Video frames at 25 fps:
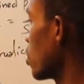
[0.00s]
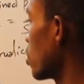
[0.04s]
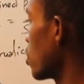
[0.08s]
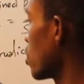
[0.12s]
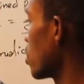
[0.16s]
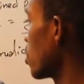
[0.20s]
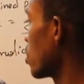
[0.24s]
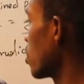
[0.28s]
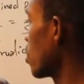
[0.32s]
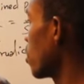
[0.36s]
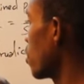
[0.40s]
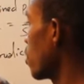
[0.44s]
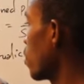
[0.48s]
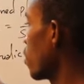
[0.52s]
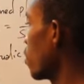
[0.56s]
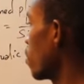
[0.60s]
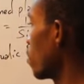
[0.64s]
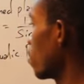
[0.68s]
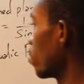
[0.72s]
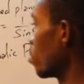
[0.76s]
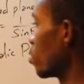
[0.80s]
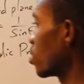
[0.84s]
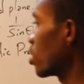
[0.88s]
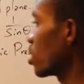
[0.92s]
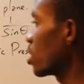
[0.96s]
it
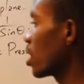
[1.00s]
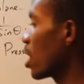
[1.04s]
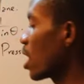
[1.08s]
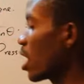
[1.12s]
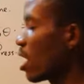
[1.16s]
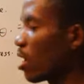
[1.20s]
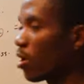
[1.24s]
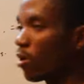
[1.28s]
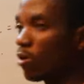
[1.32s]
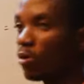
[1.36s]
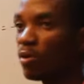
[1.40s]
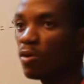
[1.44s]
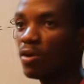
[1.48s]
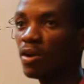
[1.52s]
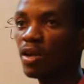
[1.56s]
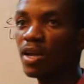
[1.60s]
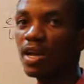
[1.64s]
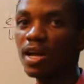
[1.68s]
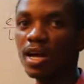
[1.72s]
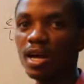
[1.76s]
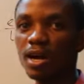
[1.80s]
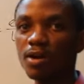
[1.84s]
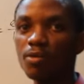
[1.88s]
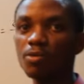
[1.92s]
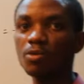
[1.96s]
big R.
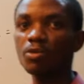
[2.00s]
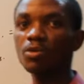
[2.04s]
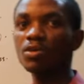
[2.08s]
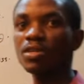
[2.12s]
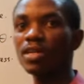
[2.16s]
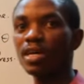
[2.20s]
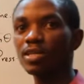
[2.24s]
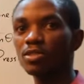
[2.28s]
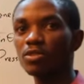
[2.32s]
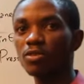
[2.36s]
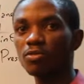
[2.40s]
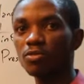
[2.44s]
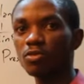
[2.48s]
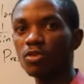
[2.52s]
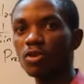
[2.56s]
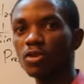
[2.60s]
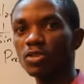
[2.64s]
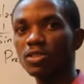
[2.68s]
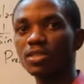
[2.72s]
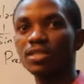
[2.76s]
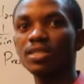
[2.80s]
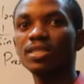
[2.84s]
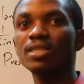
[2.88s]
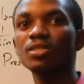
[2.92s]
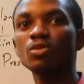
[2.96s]
And we know that, of
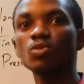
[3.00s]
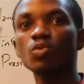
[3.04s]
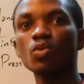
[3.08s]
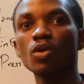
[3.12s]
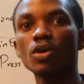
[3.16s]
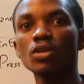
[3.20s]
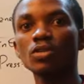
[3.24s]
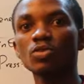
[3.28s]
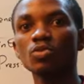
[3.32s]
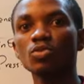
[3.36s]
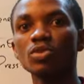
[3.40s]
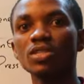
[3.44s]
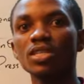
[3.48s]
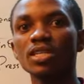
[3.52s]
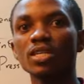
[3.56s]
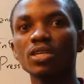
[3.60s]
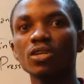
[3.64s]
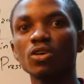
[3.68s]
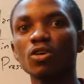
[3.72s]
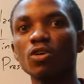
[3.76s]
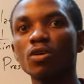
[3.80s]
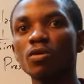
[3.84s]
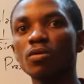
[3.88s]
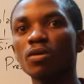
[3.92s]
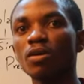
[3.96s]
course, it works with
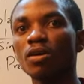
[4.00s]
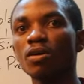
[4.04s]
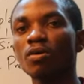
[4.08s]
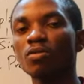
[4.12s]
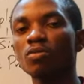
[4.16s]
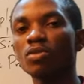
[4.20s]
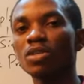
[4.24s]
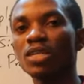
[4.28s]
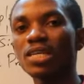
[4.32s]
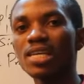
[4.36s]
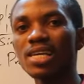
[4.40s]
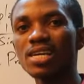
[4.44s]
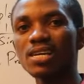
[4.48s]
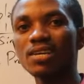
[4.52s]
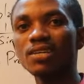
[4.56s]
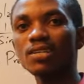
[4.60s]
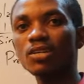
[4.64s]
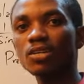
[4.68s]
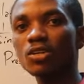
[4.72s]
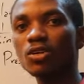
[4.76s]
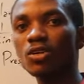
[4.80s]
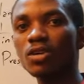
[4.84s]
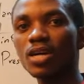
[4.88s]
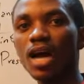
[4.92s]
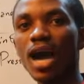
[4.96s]
the
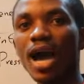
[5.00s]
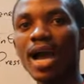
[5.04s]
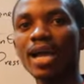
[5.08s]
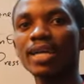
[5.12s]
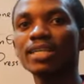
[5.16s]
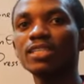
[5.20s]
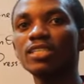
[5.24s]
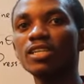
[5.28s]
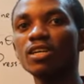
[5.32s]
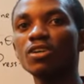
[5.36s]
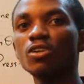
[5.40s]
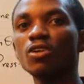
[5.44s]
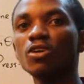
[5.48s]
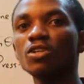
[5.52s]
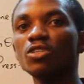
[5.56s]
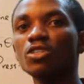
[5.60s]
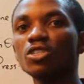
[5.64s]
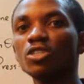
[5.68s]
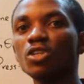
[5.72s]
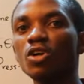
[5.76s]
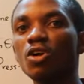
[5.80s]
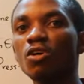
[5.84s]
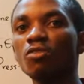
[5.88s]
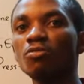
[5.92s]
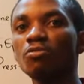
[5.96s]

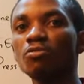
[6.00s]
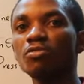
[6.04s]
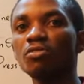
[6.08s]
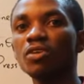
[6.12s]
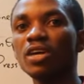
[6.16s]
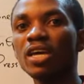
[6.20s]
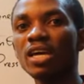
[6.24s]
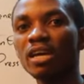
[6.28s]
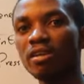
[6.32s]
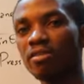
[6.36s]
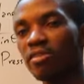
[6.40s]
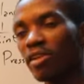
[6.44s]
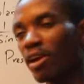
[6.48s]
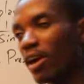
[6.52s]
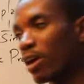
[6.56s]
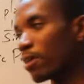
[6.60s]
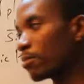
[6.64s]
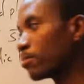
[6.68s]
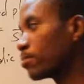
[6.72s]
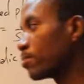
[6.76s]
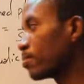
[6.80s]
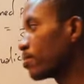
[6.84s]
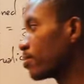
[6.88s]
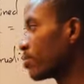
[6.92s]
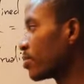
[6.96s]
ideology of
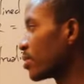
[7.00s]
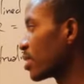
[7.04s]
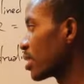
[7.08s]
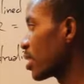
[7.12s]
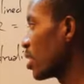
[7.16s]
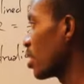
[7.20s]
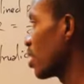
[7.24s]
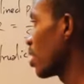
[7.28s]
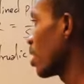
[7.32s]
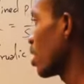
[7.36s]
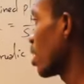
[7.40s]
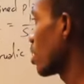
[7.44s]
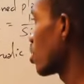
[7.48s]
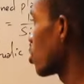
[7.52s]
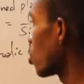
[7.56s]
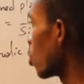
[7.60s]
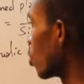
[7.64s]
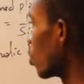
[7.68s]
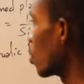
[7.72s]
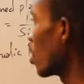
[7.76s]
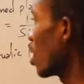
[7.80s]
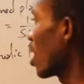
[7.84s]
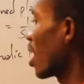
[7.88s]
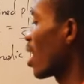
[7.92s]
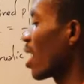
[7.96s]
area.
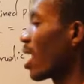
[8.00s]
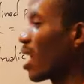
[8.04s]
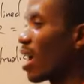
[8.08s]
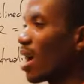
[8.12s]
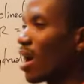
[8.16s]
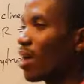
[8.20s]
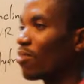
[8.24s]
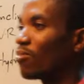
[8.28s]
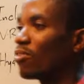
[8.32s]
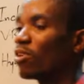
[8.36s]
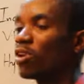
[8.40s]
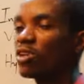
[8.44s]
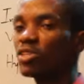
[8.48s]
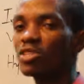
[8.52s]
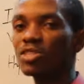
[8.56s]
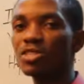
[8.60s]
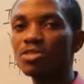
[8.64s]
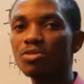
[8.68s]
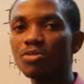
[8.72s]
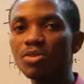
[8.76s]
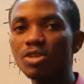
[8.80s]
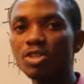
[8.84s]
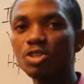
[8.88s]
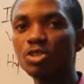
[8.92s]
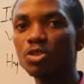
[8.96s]
So, our
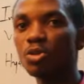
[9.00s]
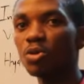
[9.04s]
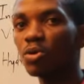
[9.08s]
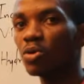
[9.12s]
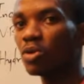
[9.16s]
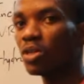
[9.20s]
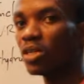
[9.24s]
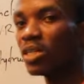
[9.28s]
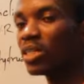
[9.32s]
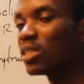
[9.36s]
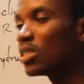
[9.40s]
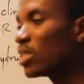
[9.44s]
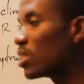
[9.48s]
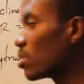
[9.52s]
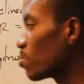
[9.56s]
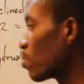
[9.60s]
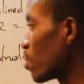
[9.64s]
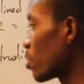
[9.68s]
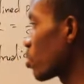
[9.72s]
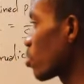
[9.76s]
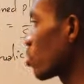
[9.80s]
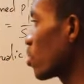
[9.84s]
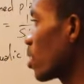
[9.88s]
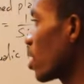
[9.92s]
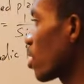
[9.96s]
velocity ratio in this
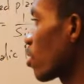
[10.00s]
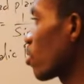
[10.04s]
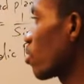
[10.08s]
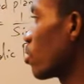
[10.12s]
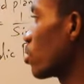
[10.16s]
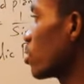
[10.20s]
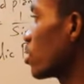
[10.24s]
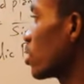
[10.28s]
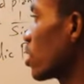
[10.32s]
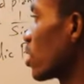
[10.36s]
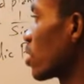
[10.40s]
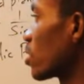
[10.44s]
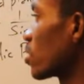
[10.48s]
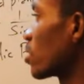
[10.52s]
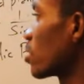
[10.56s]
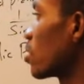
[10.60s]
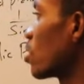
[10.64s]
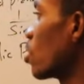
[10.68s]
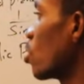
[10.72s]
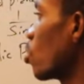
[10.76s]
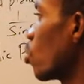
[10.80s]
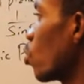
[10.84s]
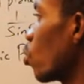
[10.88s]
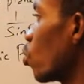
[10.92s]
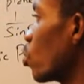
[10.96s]
particular
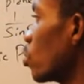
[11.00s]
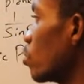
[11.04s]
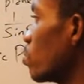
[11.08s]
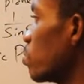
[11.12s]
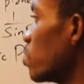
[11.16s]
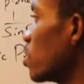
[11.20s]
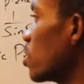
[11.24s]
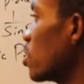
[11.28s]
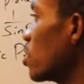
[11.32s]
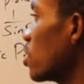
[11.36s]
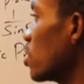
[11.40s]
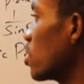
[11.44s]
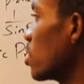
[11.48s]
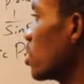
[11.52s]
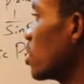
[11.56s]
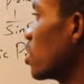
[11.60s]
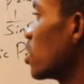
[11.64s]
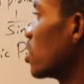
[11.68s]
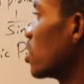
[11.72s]
context would be